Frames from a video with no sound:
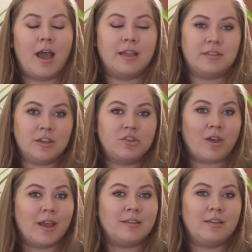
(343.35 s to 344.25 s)
I did
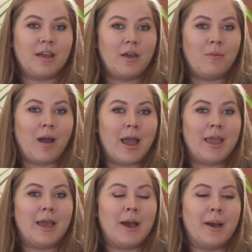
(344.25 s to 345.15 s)
try a D I
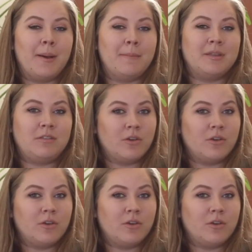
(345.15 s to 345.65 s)
Y um,